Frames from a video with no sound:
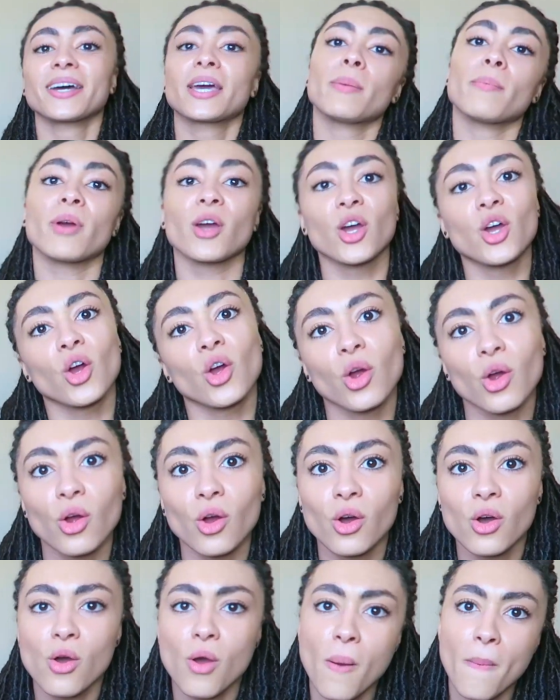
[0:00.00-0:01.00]
Come here,
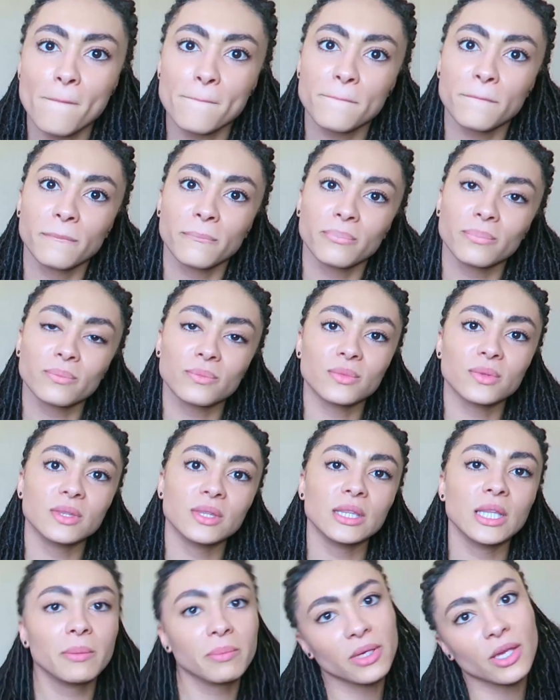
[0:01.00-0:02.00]
girl.
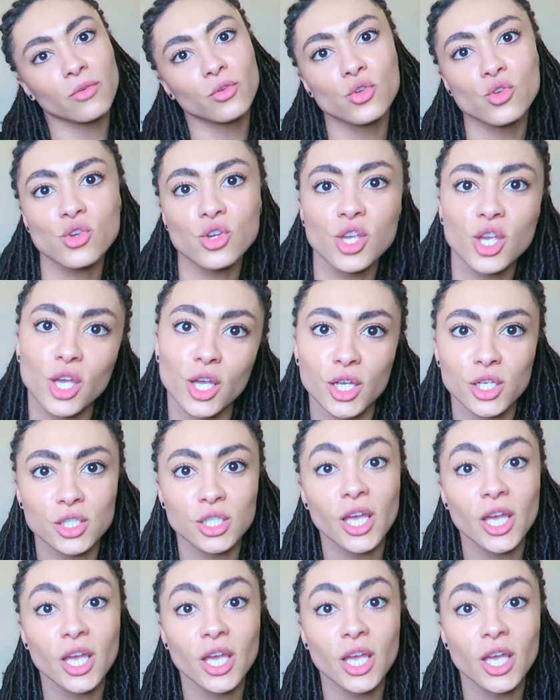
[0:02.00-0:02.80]
Let me give you a kiss.